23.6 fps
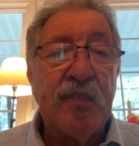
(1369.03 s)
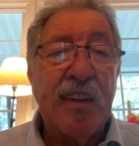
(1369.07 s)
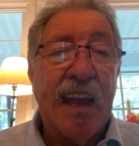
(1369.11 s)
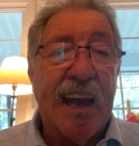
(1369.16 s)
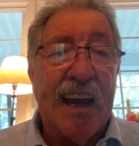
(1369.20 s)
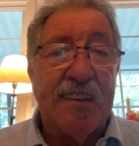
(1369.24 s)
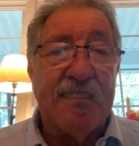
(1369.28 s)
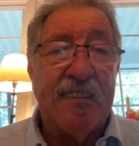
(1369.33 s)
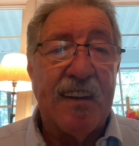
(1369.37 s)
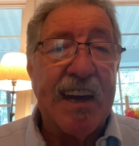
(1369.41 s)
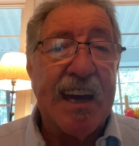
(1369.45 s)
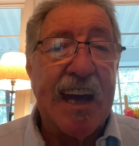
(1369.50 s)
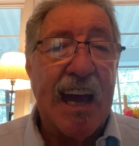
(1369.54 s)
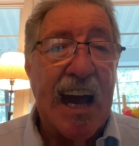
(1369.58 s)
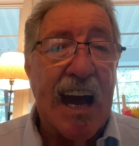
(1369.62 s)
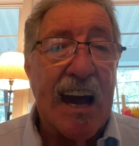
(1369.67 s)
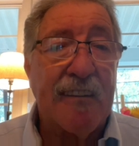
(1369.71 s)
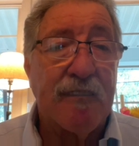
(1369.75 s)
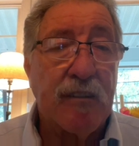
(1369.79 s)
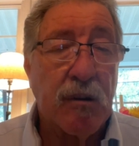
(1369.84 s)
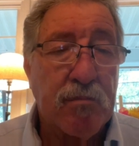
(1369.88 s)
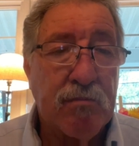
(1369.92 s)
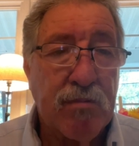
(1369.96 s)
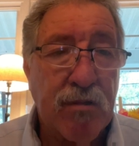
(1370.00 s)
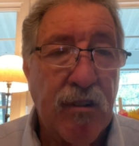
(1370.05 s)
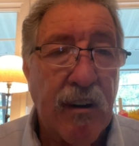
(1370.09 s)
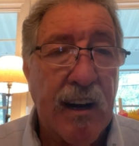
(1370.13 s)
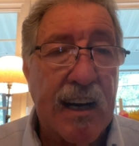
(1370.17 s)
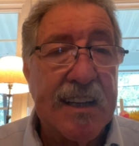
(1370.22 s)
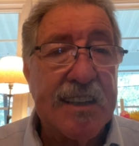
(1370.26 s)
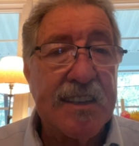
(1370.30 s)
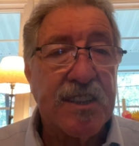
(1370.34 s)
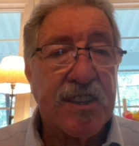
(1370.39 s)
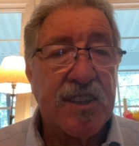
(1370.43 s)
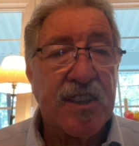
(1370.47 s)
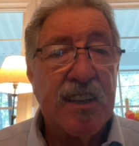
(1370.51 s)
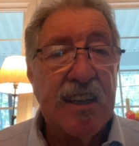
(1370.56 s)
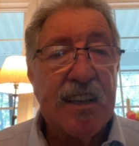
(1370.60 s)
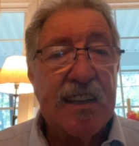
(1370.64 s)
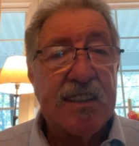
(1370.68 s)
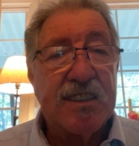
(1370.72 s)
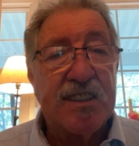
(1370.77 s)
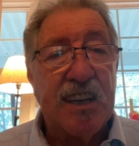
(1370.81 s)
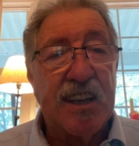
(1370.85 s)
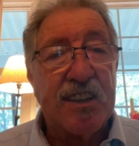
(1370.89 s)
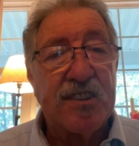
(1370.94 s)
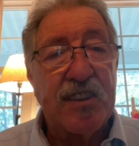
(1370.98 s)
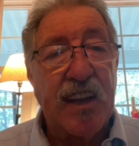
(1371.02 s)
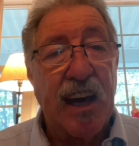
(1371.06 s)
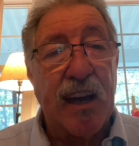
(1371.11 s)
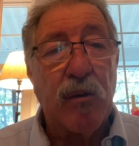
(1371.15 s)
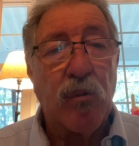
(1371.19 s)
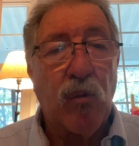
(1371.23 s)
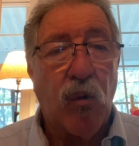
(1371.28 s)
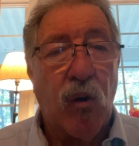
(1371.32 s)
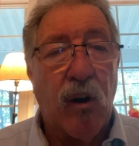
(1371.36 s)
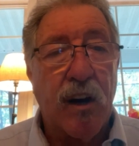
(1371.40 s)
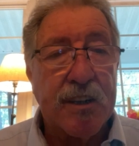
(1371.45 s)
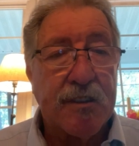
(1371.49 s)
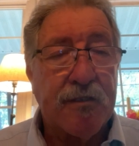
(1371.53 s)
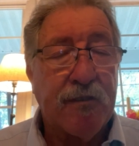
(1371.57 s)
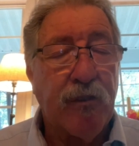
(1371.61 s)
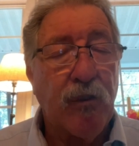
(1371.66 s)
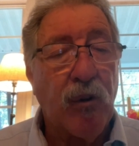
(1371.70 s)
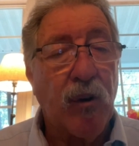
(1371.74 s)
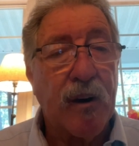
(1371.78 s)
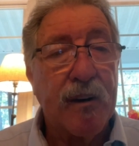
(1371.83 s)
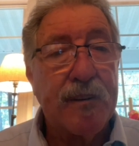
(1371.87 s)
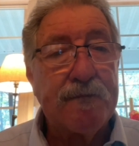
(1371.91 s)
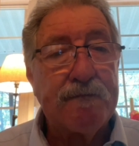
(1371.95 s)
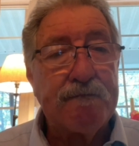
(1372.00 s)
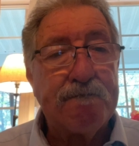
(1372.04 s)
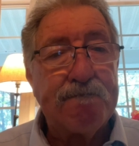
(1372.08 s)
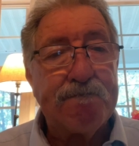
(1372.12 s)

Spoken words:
and they have a price that they want for it,